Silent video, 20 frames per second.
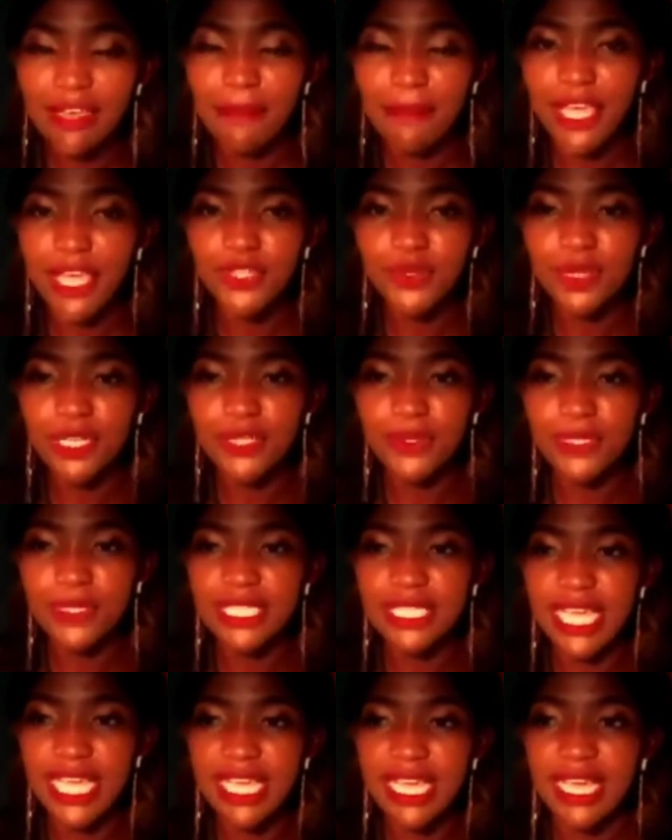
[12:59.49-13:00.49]
Make sure to
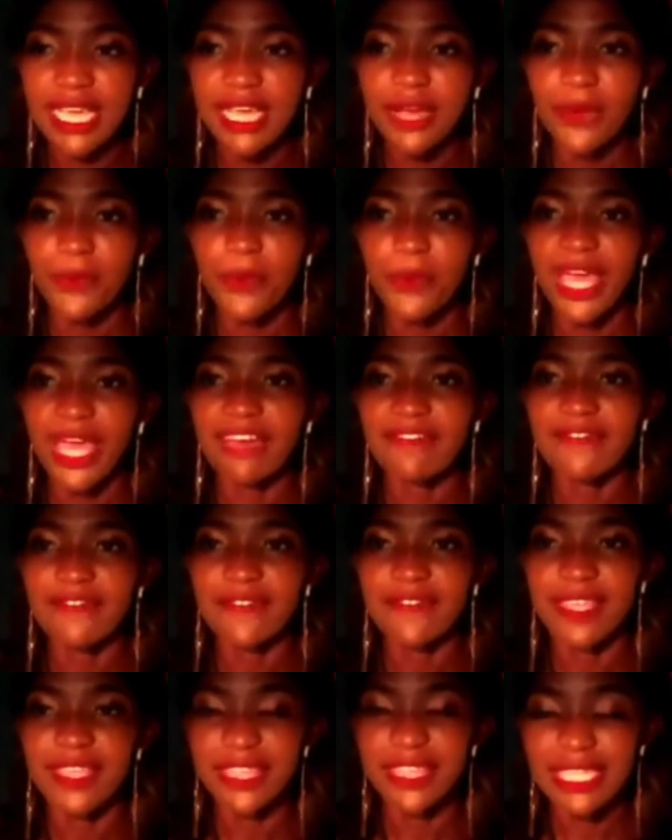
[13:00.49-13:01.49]
say we have
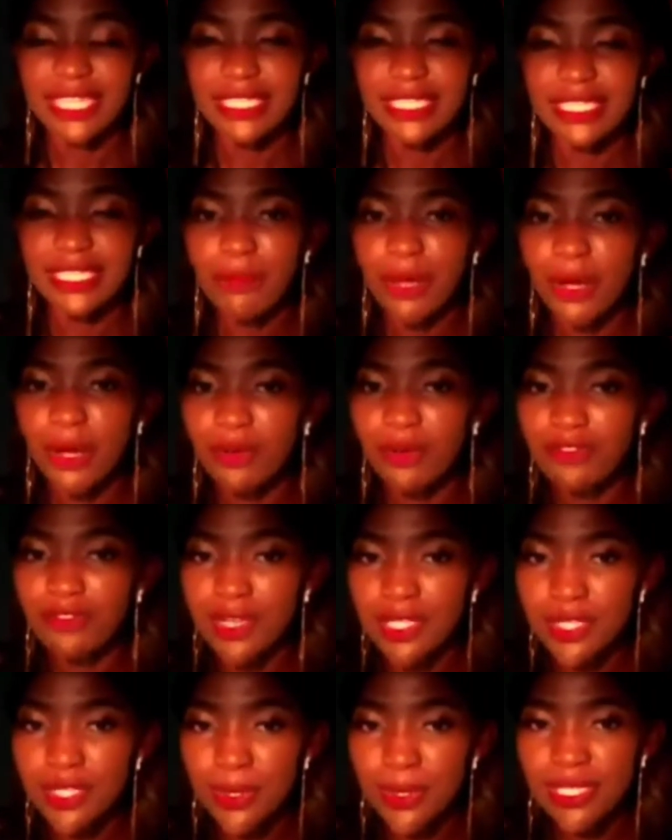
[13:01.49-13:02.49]
this number of
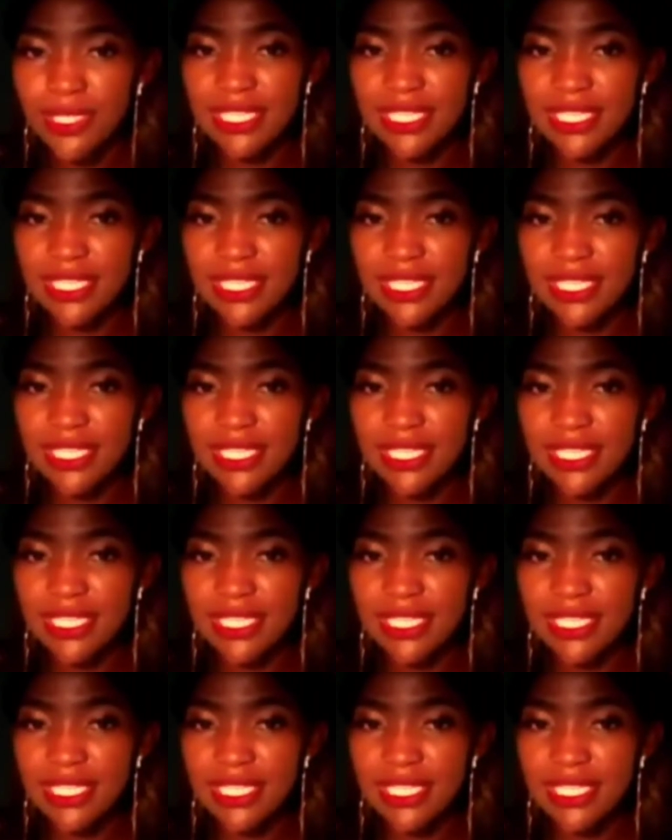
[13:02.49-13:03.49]
resources. Can it
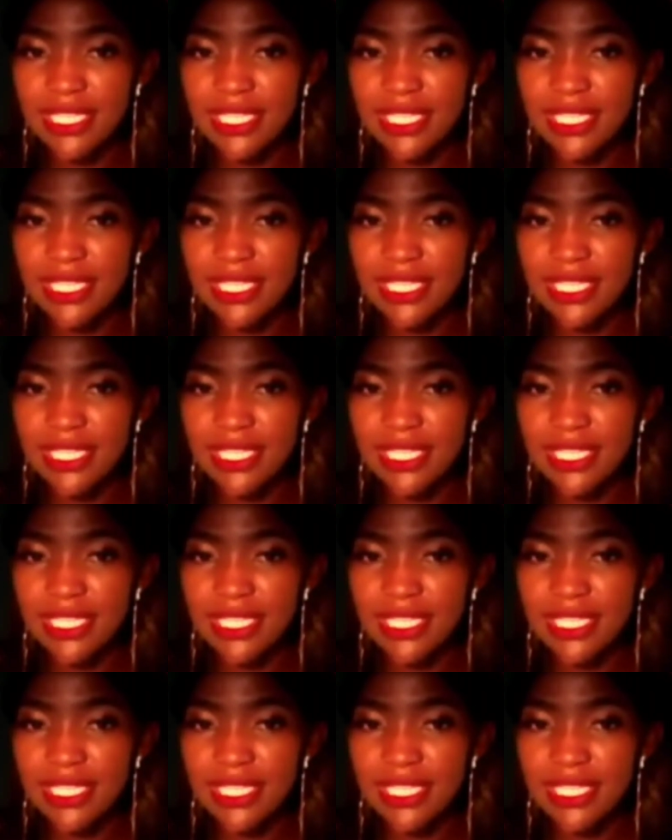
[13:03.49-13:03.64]
support